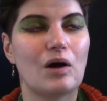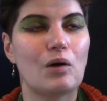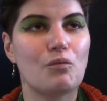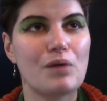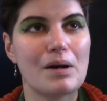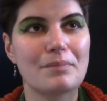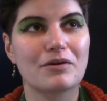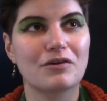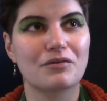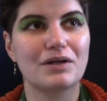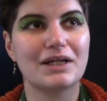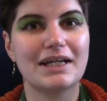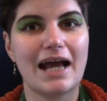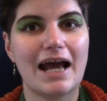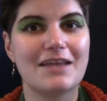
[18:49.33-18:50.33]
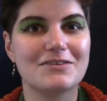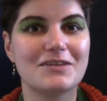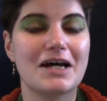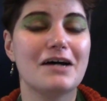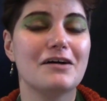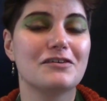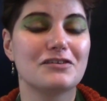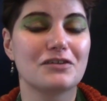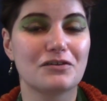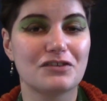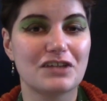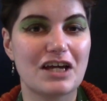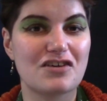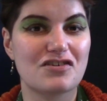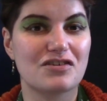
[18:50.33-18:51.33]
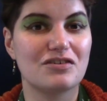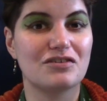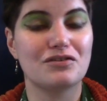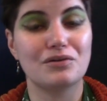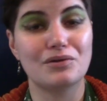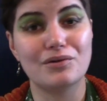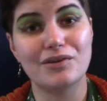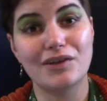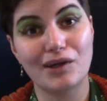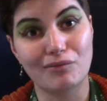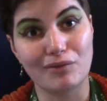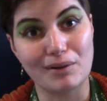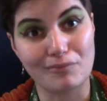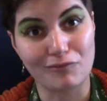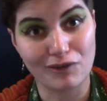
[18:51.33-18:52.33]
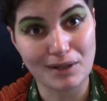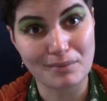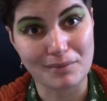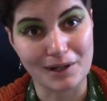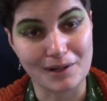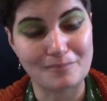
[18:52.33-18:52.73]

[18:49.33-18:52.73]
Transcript: weaponry and their association to the Grim Reaper.